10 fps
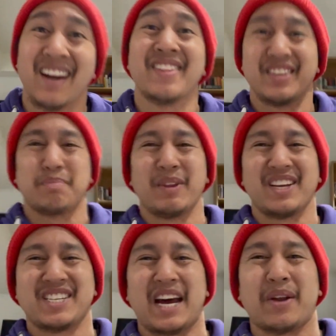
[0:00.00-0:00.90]
This birthday
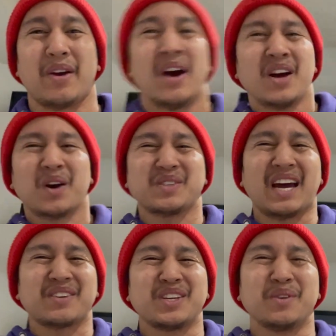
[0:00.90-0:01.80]
shout-out goes
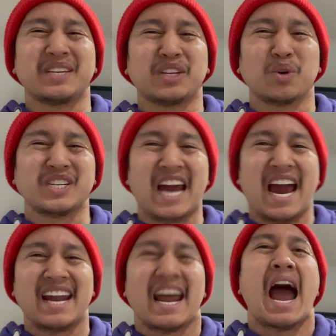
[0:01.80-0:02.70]
out to you, Tito
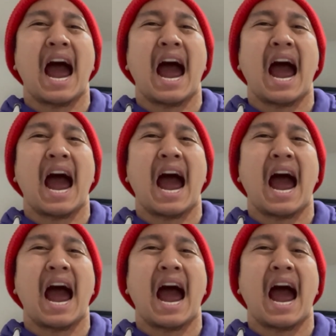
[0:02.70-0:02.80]
Jan.